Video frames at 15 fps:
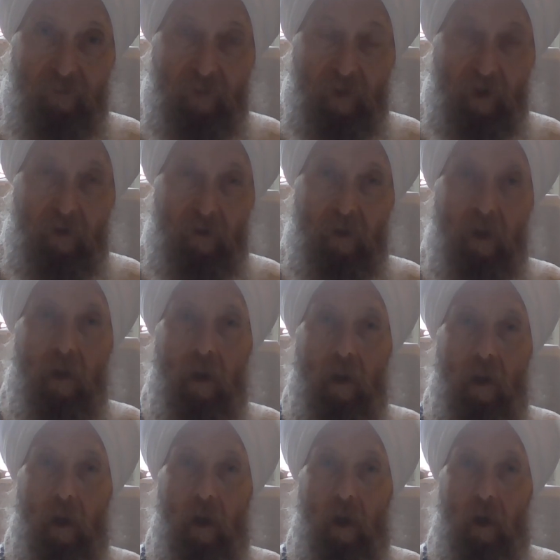
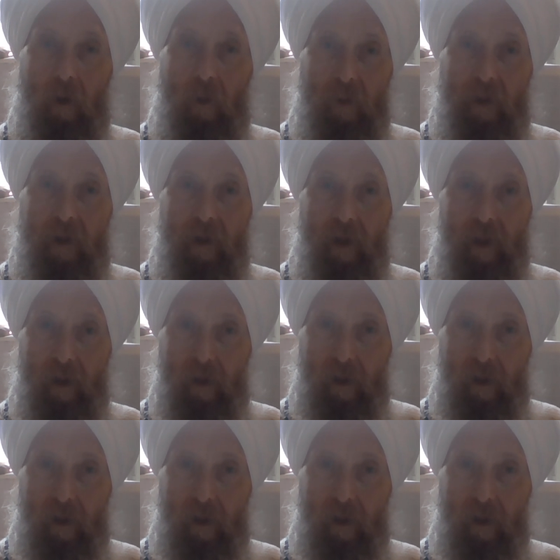we